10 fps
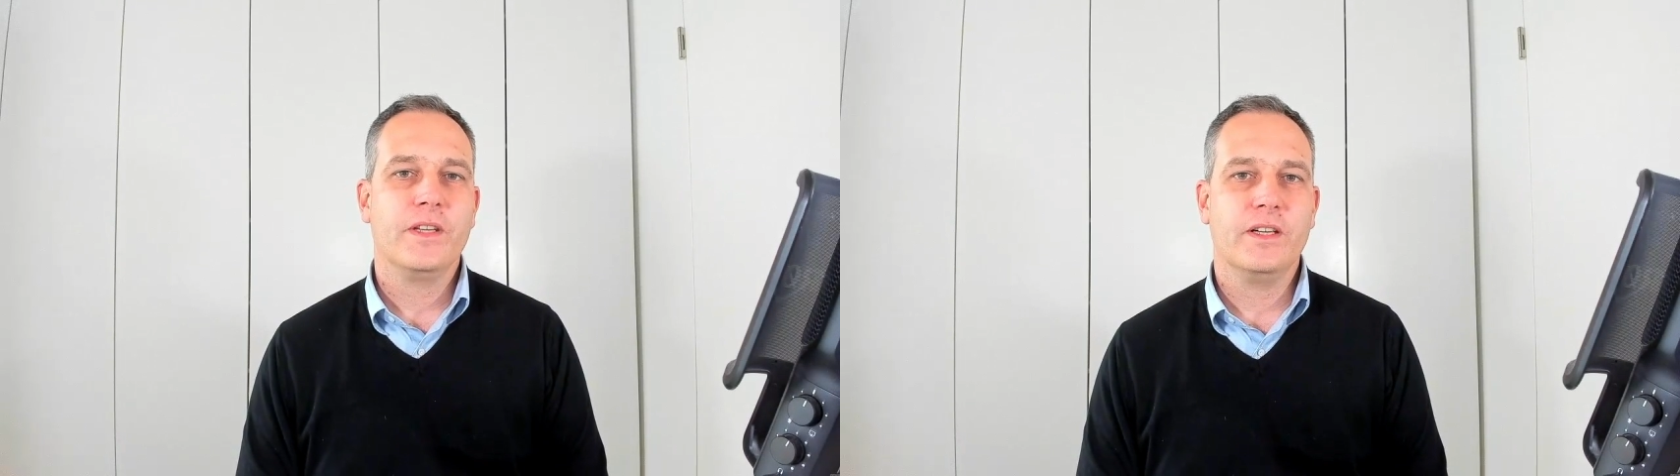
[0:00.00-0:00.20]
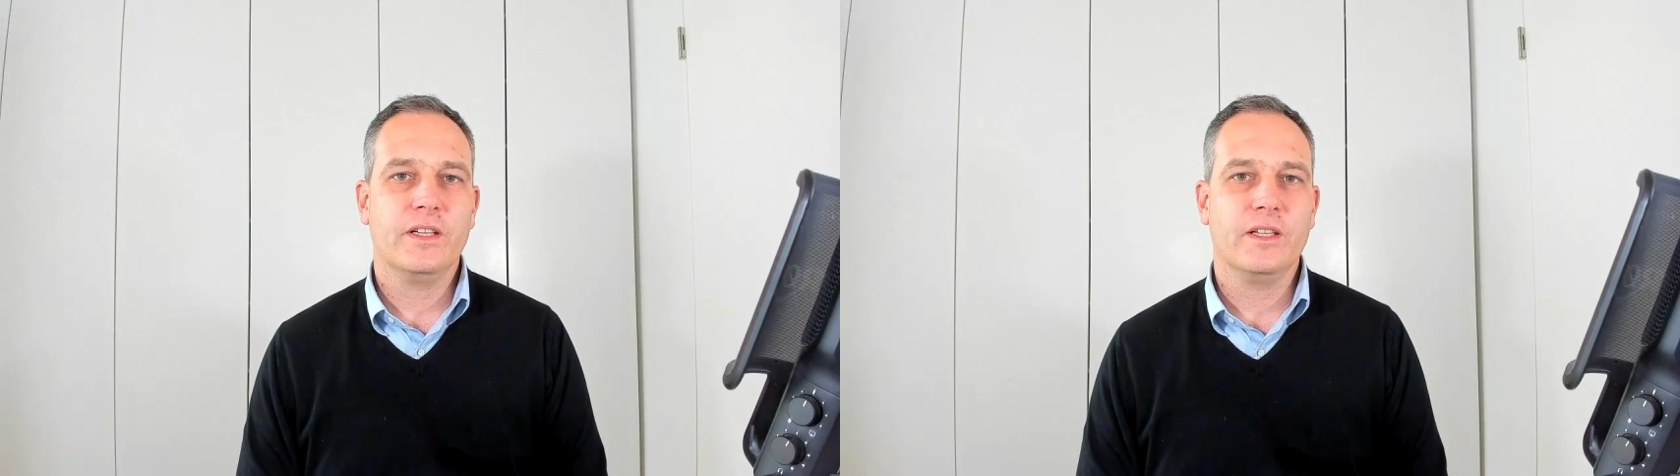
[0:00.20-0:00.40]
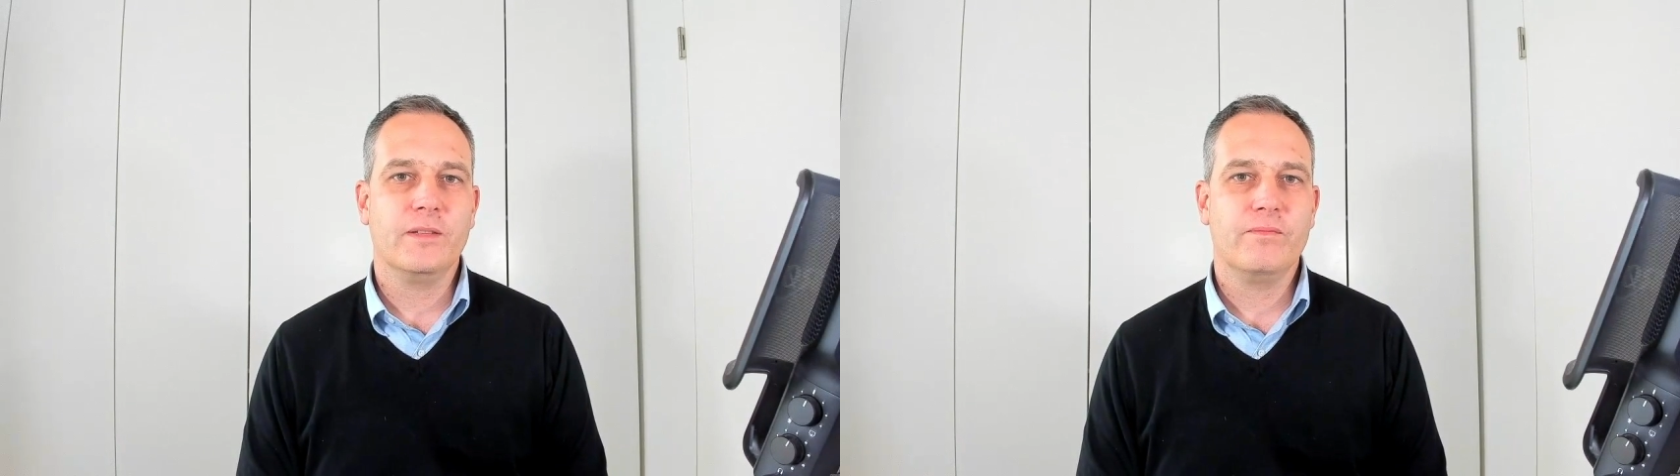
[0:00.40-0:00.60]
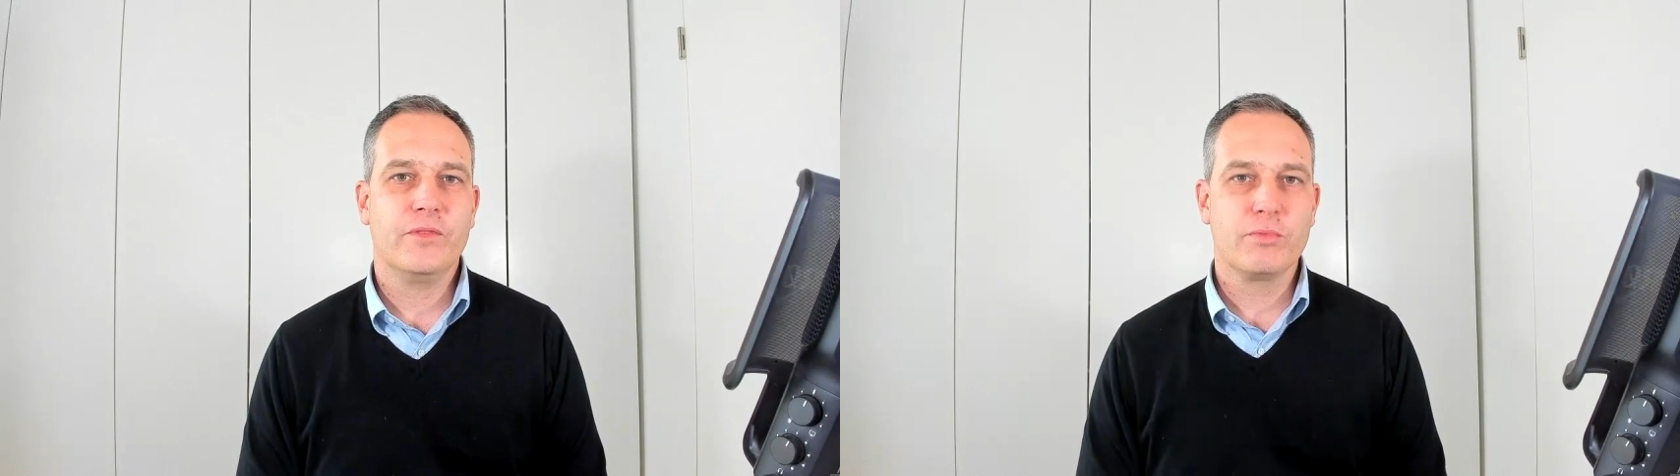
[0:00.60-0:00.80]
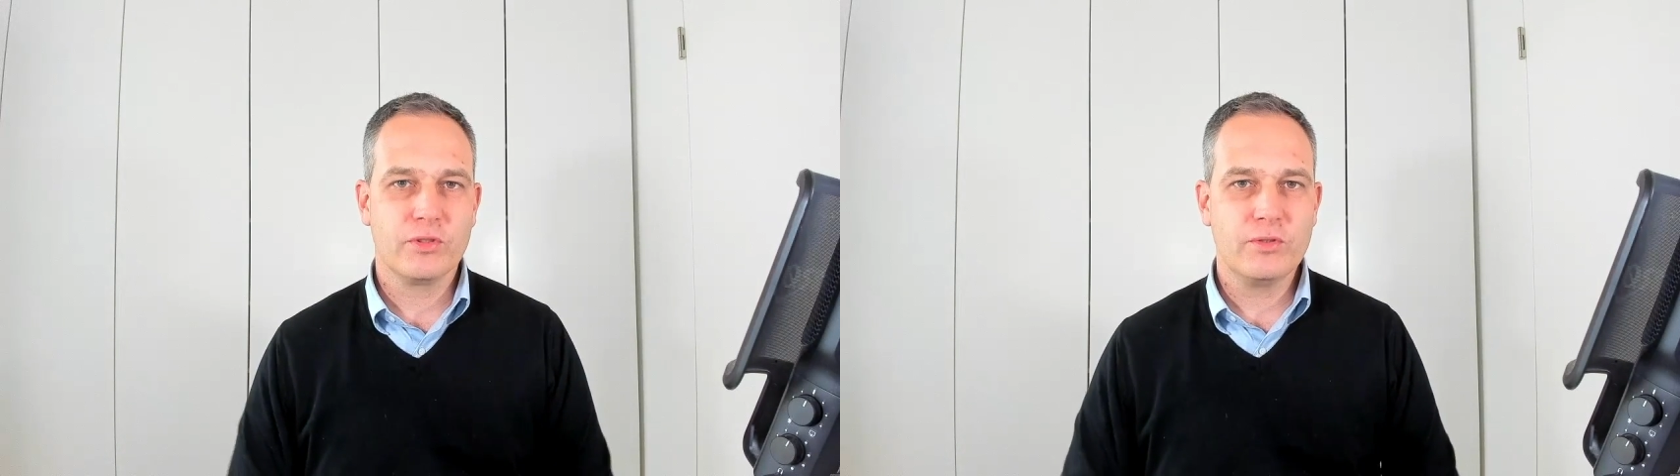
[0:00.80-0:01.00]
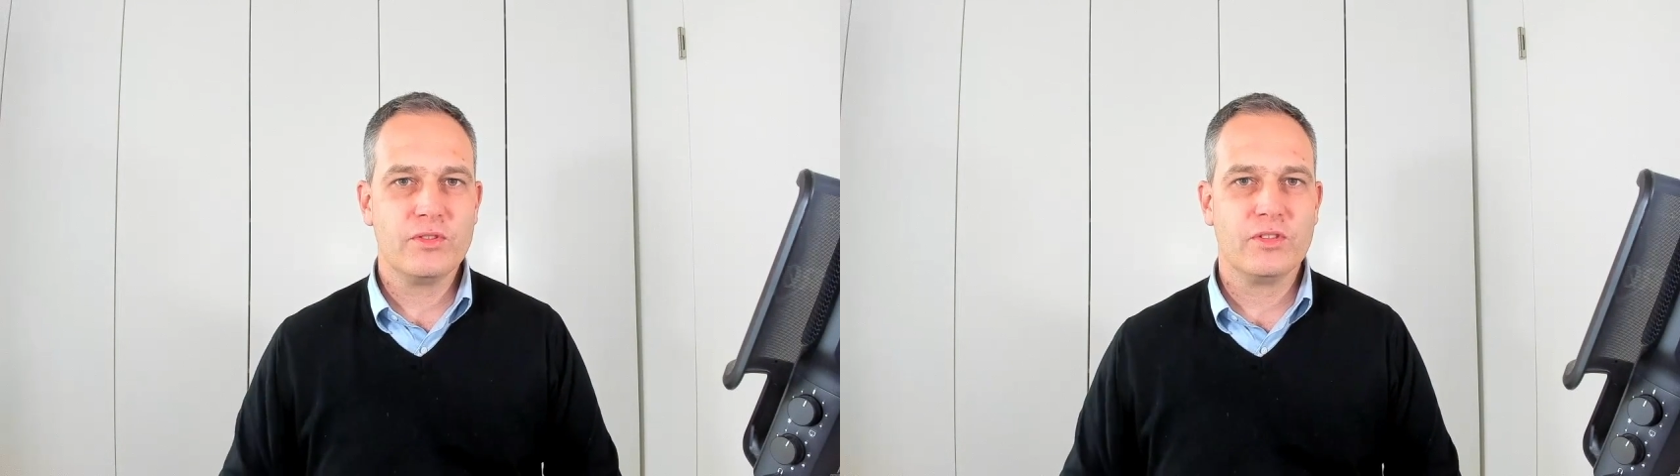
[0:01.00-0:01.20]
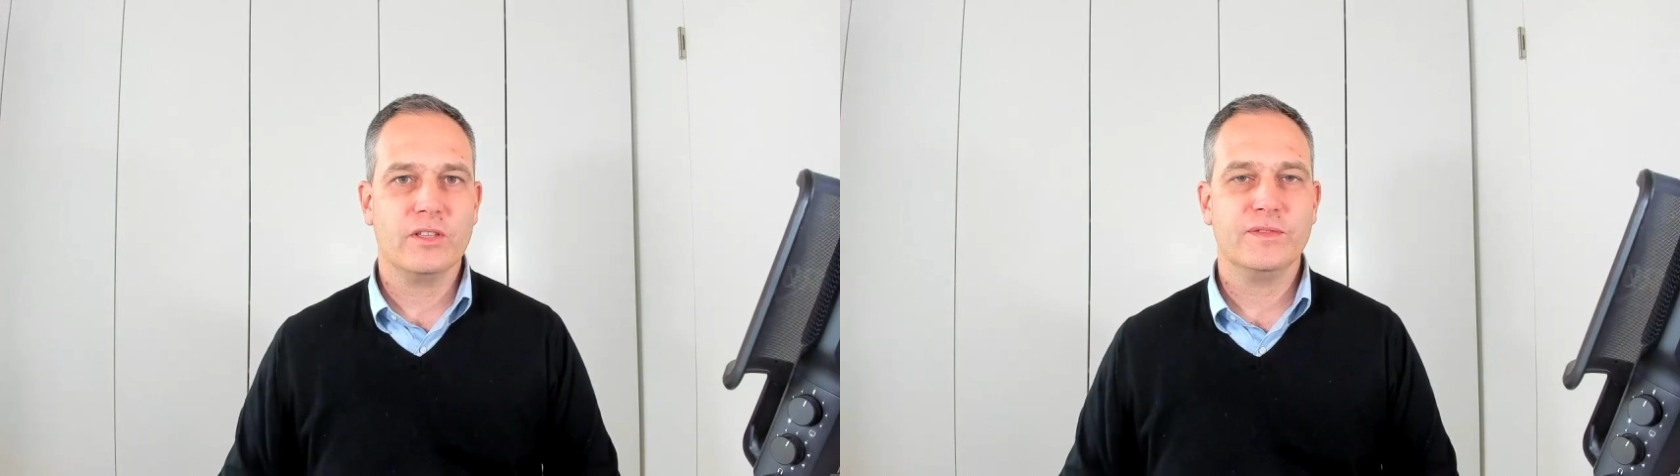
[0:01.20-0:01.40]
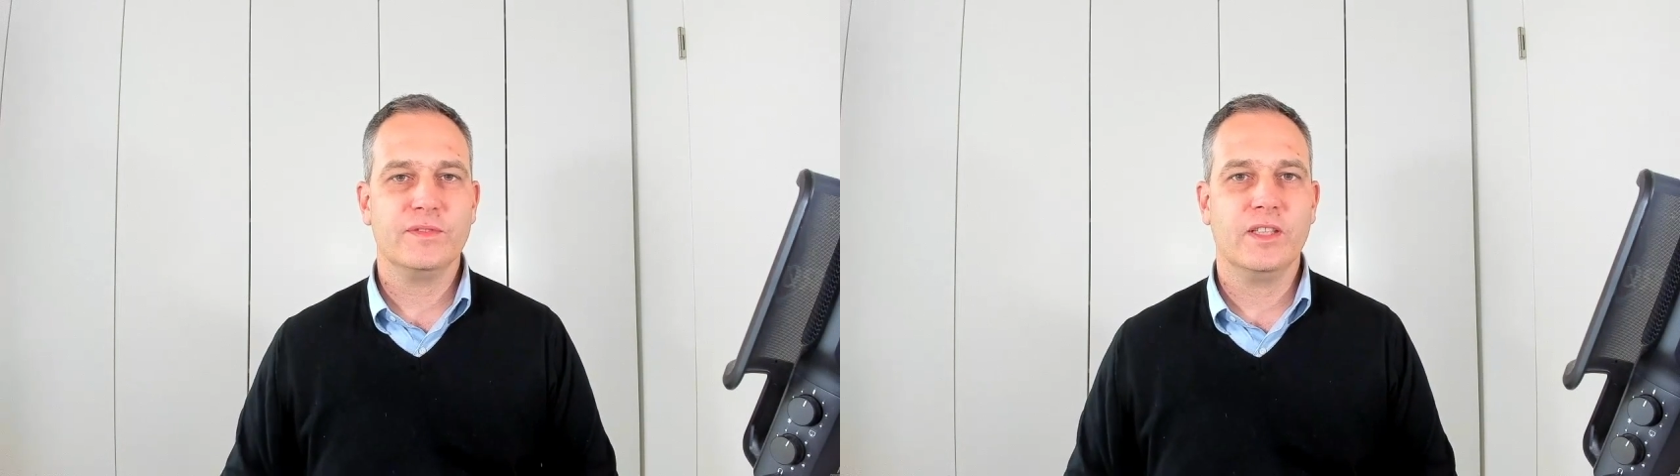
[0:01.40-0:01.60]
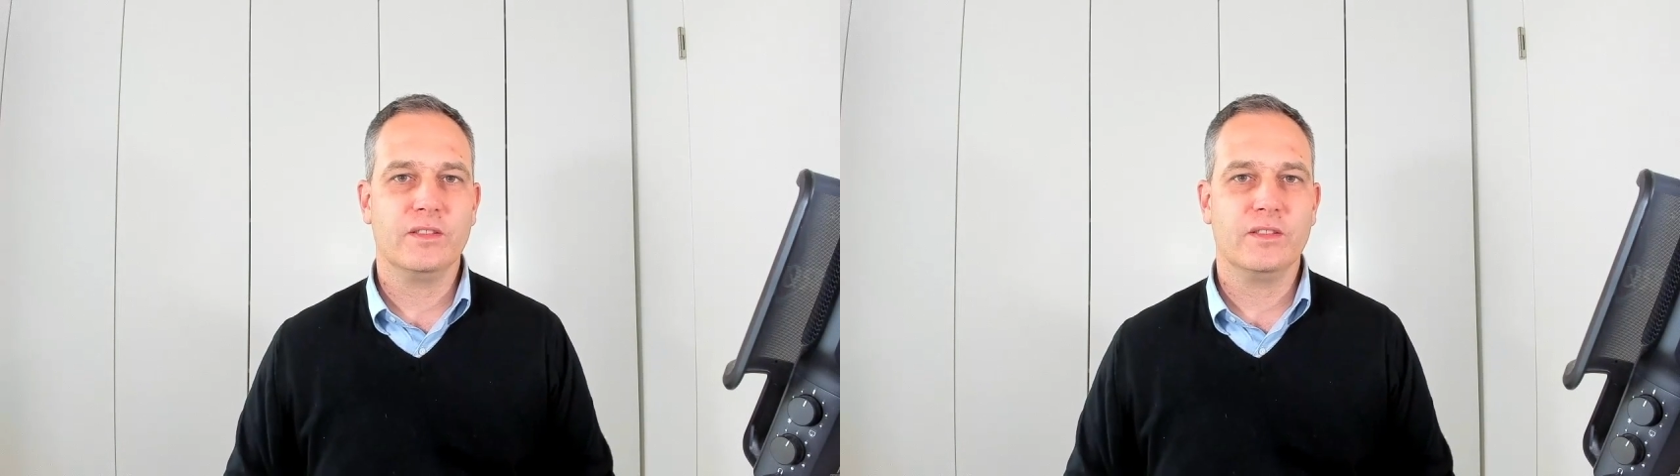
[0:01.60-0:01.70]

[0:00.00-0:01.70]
to produce stuff,